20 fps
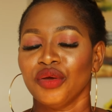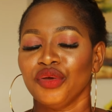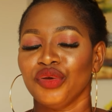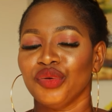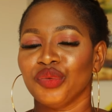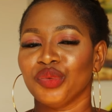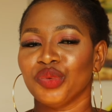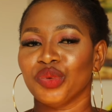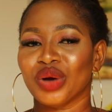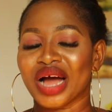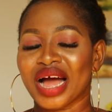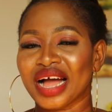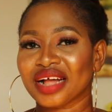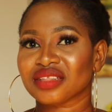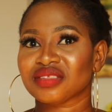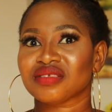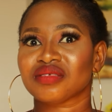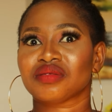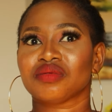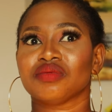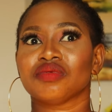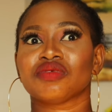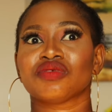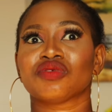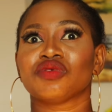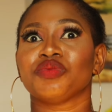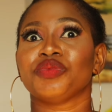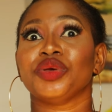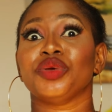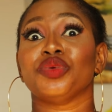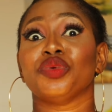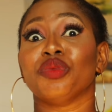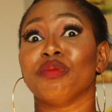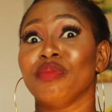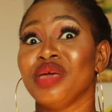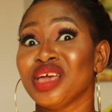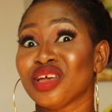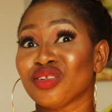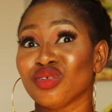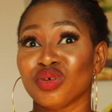you will act stupid, you will
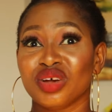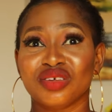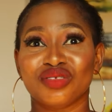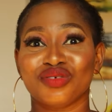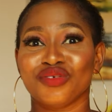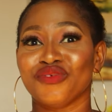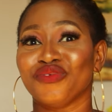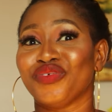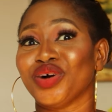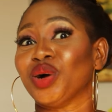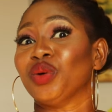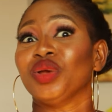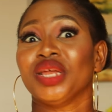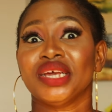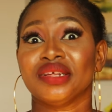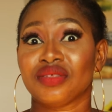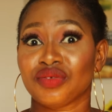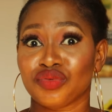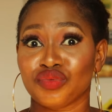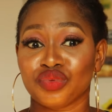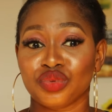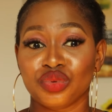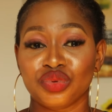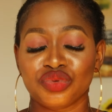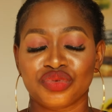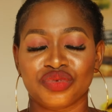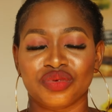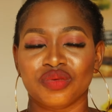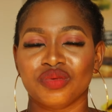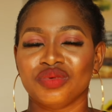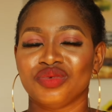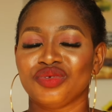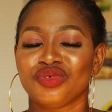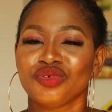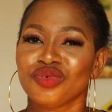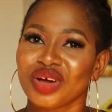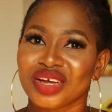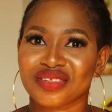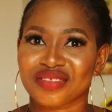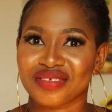make noise, you will violate rules, you will
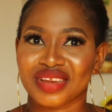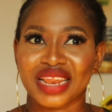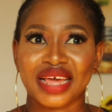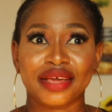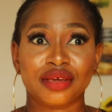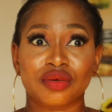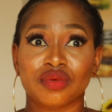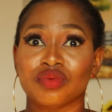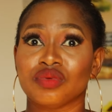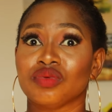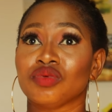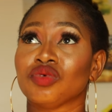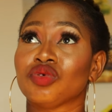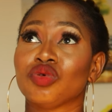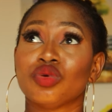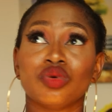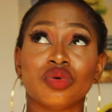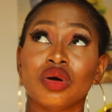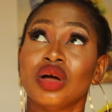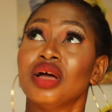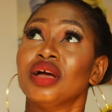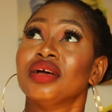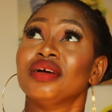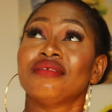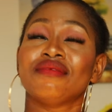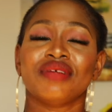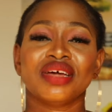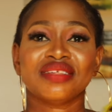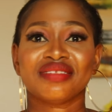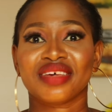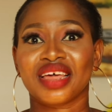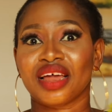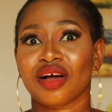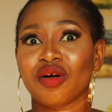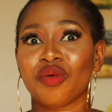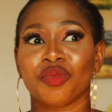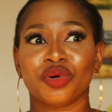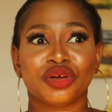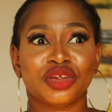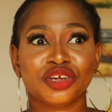do as you like, you will go rent an
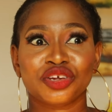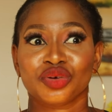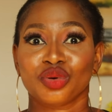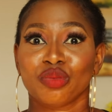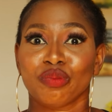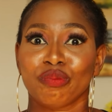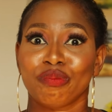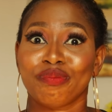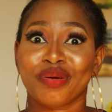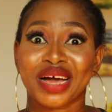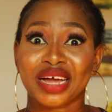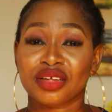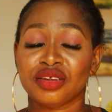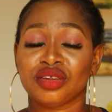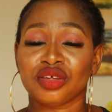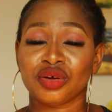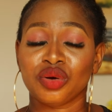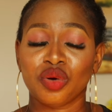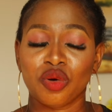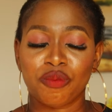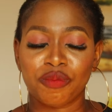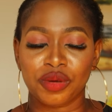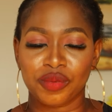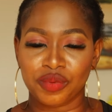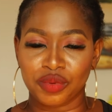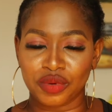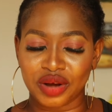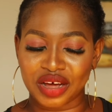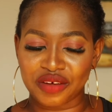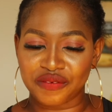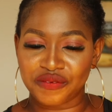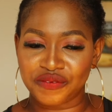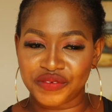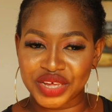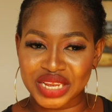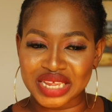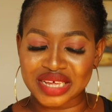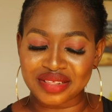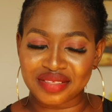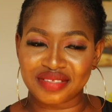accommodation, pack the whole people and
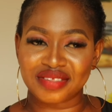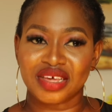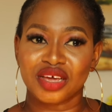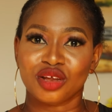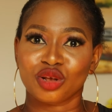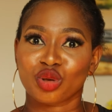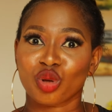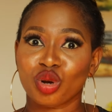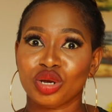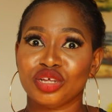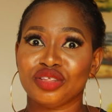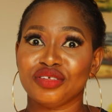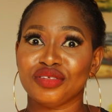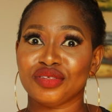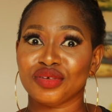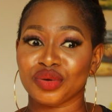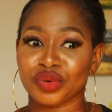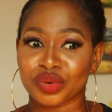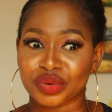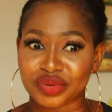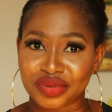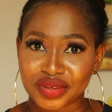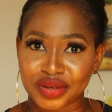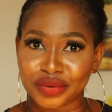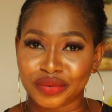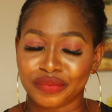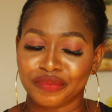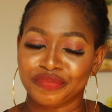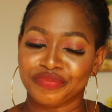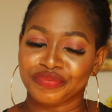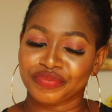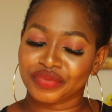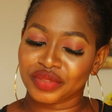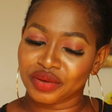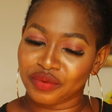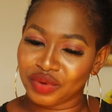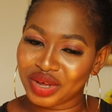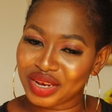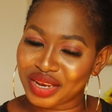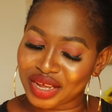fill it, turn it into a hotel.
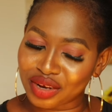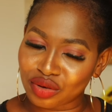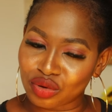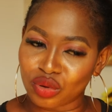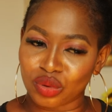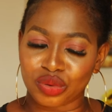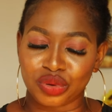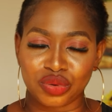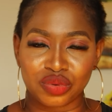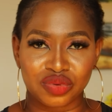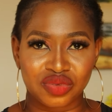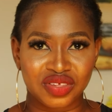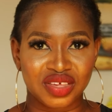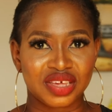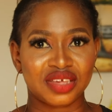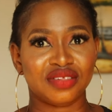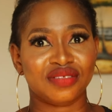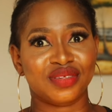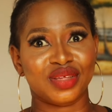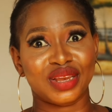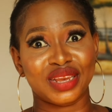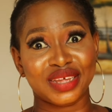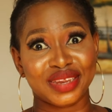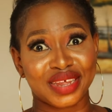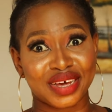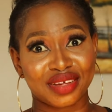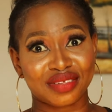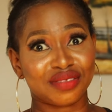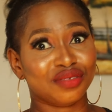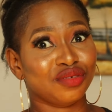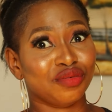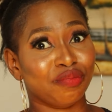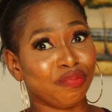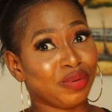When they talk, you say it's the leaders, you